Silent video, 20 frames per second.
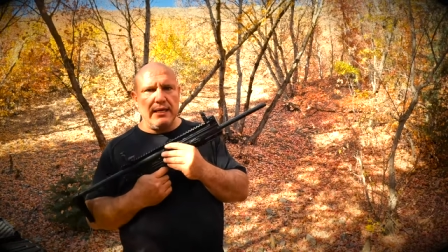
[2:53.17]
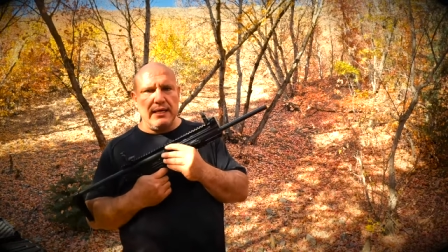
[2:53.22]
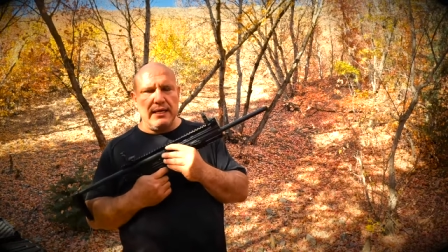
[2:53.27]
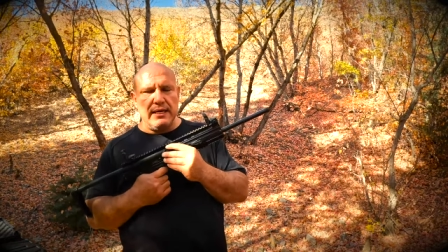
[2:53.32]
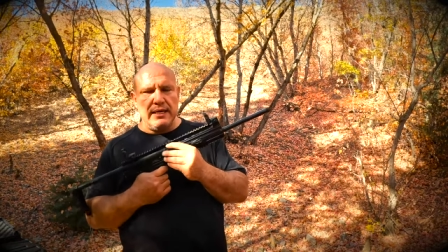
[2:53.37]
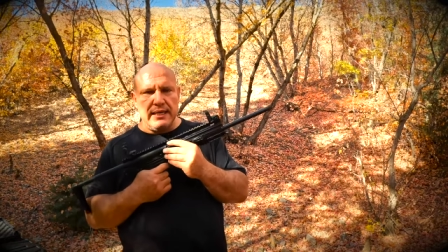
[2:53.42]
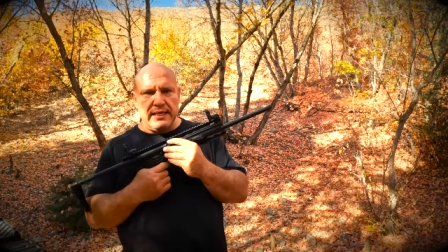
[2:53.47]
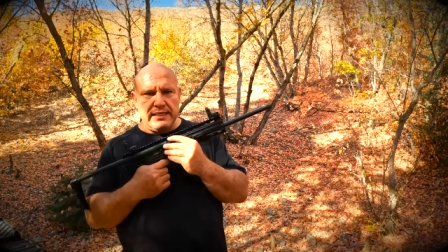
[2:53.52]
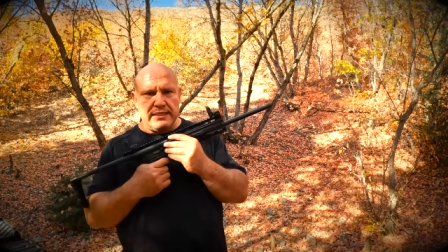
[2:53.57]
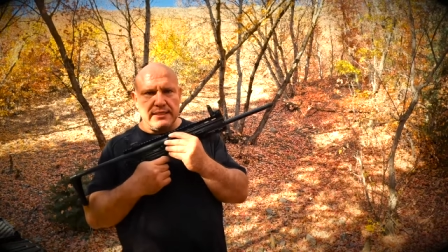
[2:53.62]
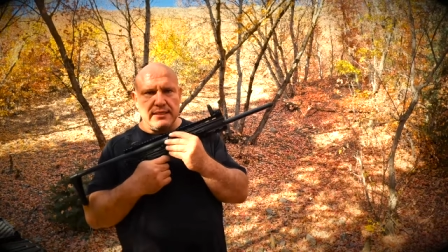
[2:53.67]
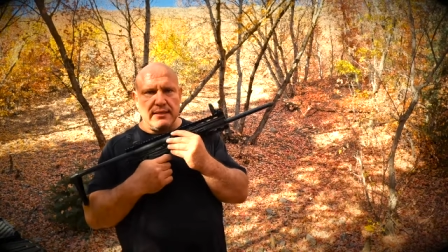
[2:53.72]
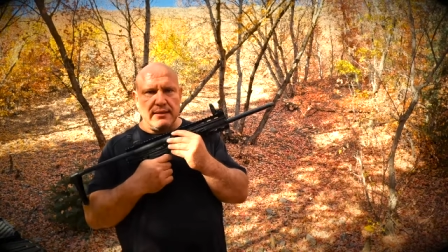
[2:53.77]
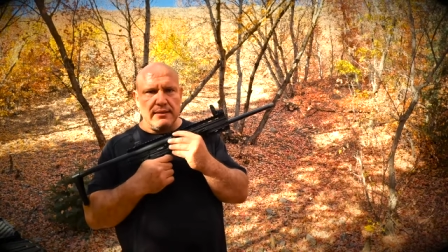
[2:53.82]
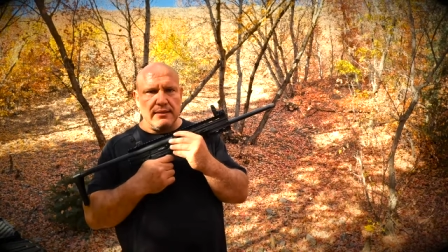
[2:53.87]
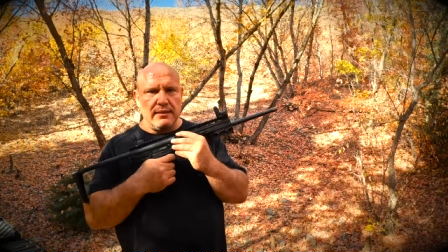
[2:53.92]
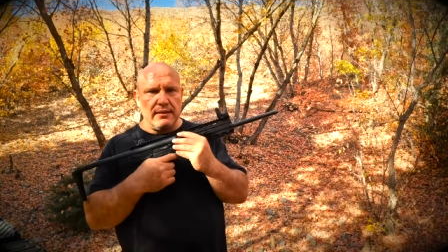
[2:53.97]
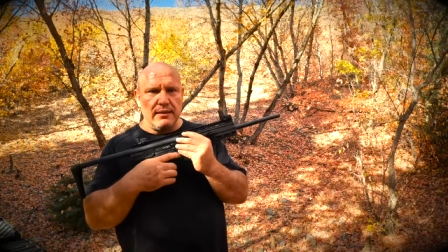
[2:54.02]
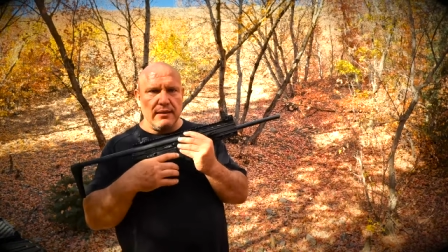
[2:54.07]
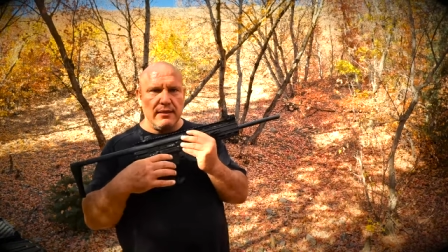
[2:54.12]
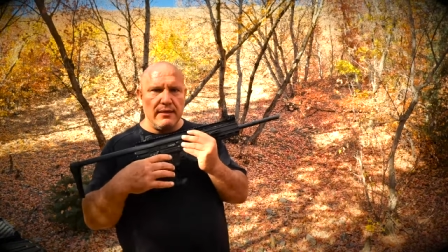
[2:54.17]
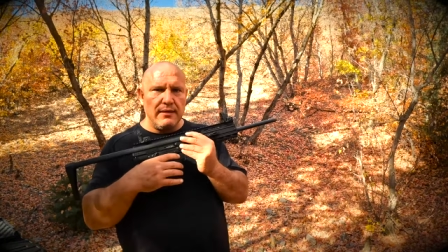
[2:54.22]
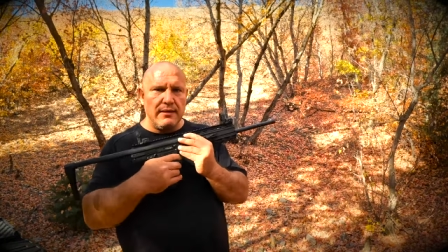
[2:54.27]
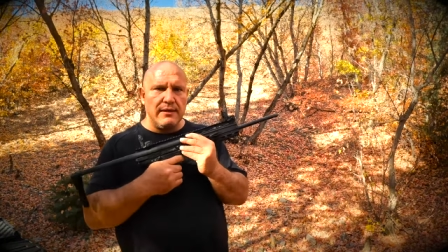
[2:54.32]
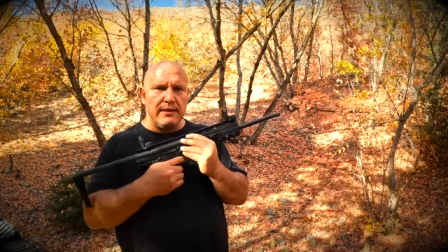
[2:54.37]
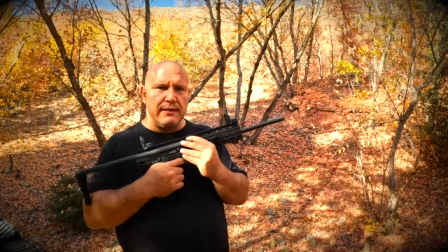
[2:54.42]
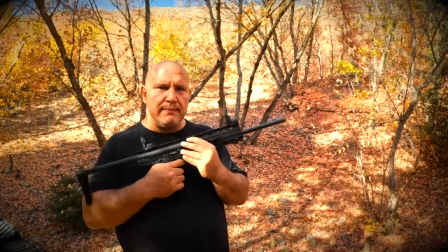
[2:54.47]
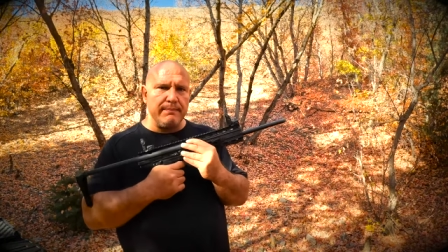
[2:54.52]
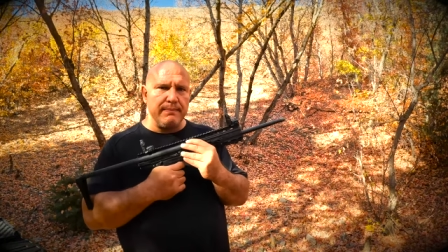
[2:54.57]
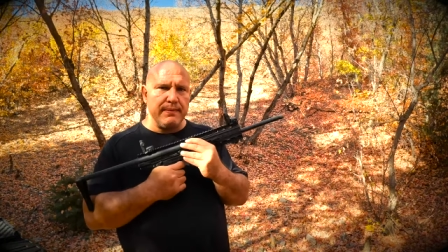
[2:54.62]
a nicer
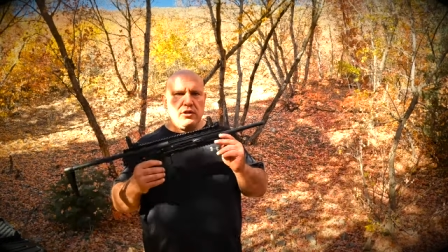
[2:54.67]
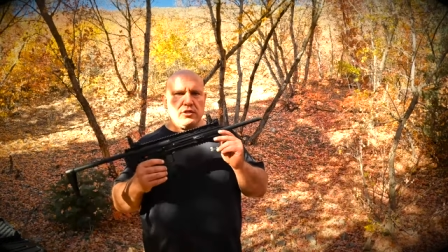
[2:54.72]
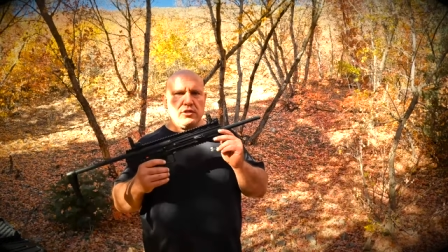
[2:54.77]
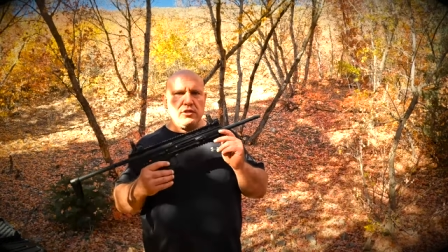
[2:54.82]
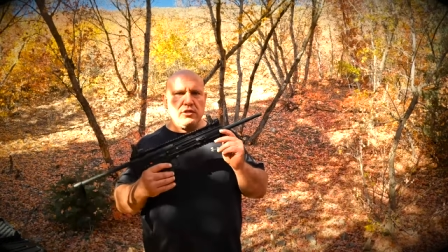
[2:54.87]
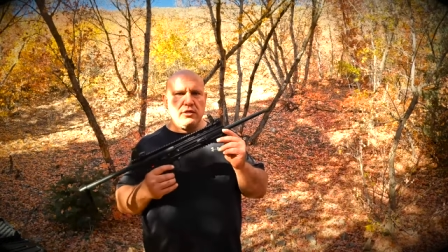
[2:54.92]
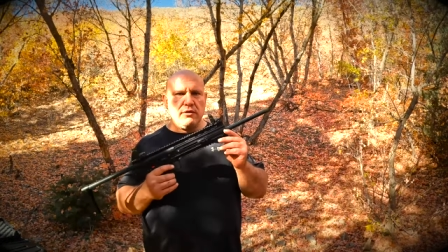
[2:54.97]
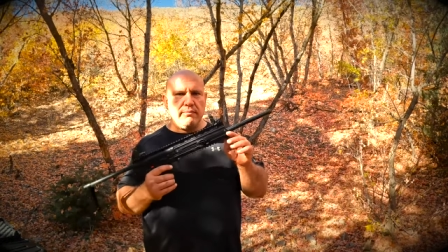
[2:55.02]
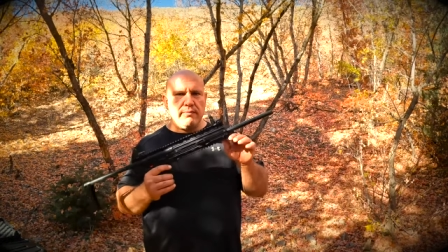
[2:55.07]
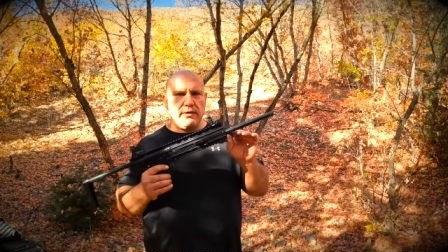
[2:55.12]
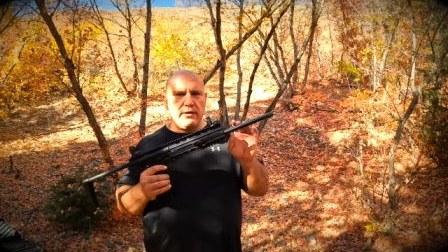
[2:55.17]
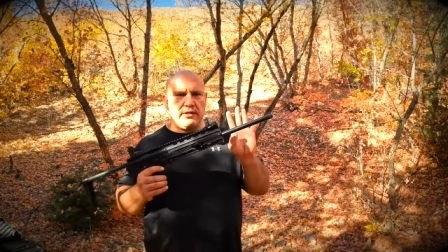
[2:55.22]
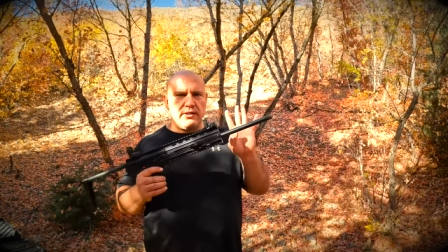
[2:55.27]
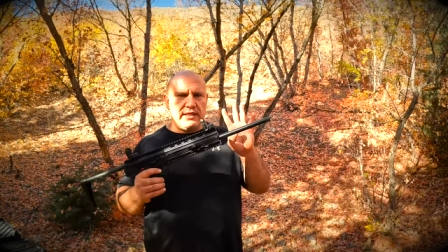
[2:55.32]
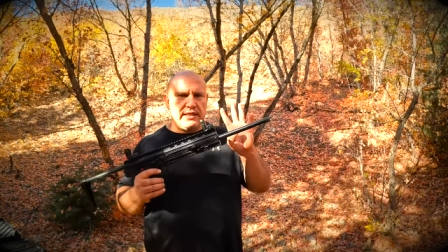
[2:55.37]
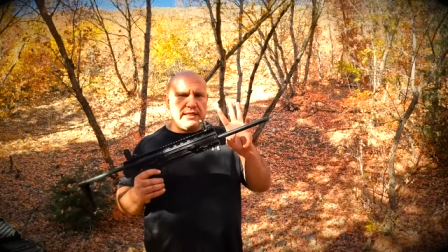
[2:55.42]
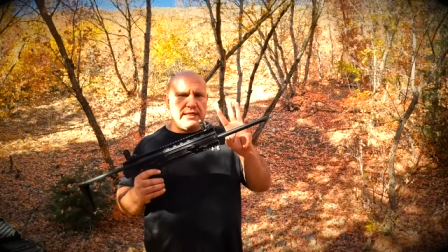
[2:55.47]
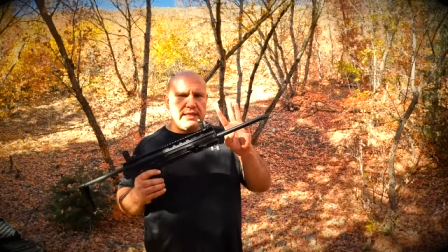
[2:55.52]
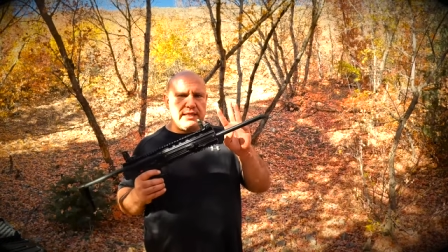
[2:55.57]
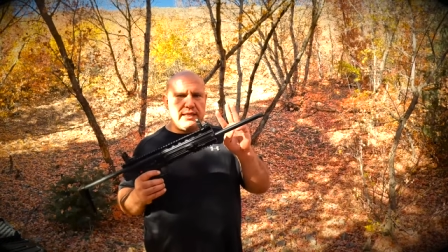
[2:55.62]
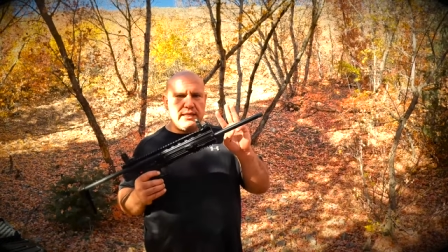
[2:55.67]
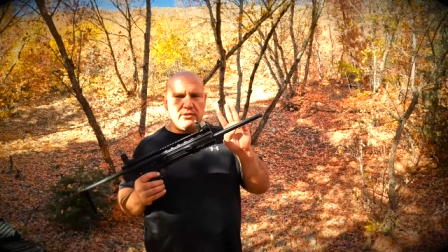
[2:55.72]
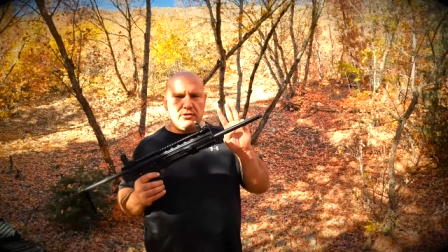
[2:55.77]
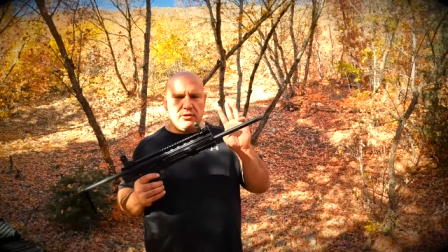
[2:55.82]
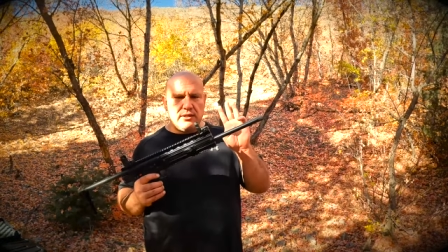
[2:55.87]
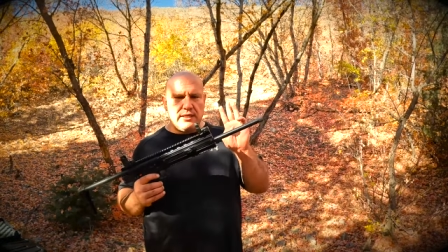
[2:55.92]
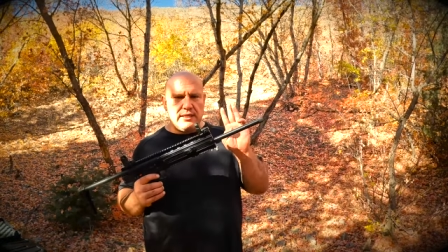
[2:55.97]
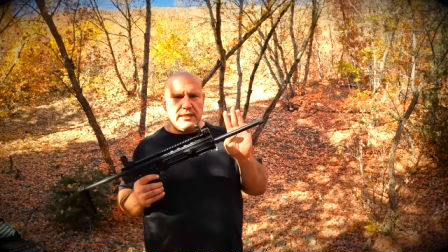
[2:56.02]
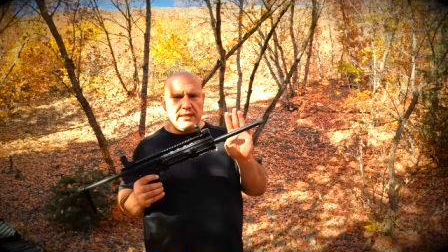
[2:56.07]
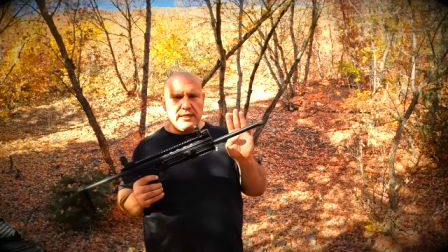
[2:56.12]
grip. So number three thing I do
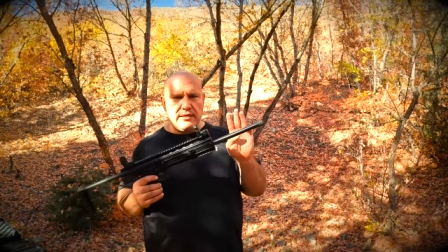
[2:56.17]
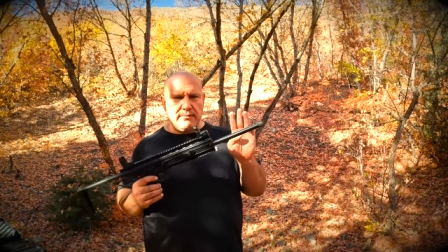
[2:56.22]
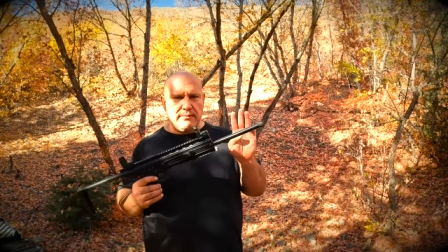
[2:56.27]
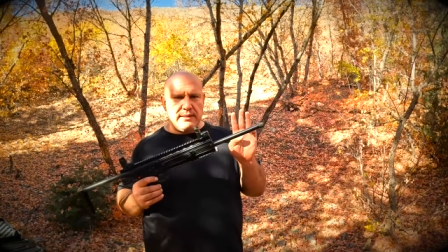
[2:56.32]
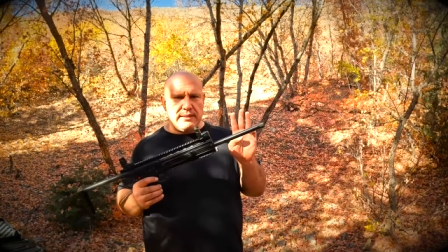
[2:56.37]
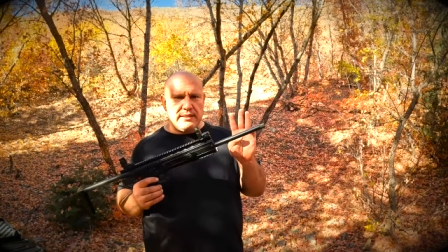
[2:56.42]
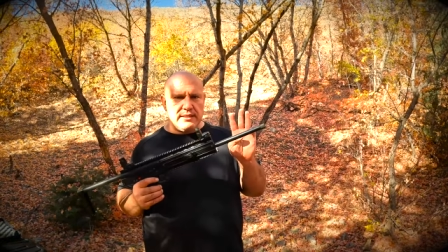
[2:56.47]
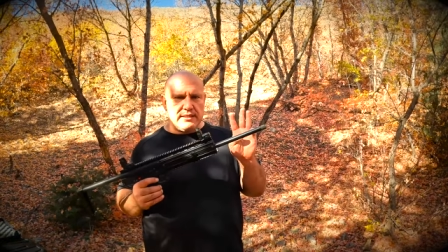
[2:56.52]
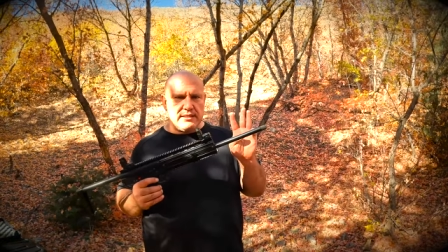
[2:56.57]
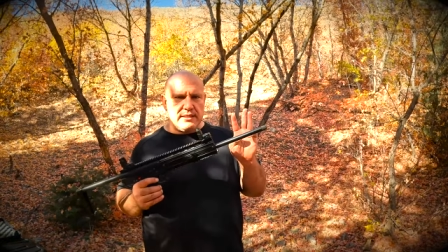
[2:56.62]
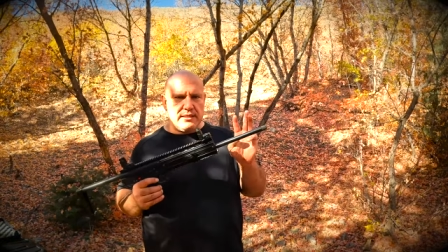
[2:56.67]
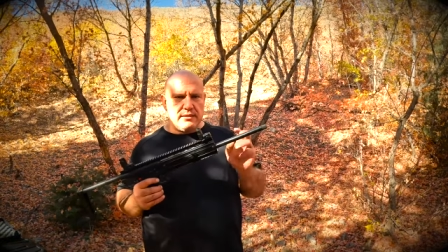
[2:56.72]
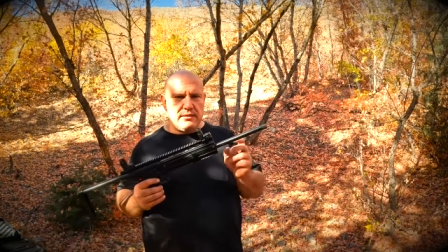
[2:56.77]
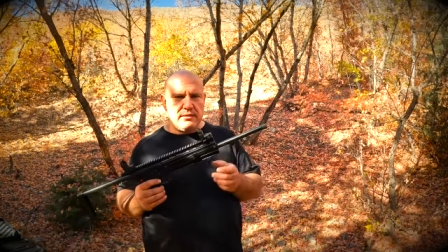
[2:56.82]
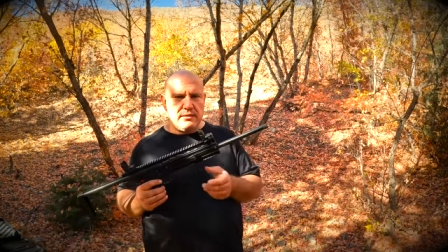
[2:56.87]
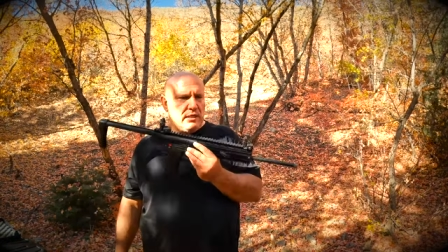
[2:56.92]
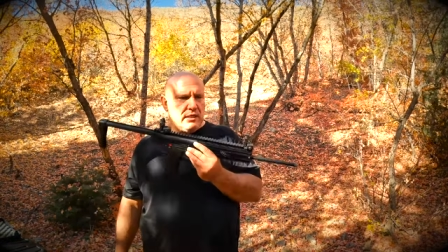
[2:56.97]
not like about this gun.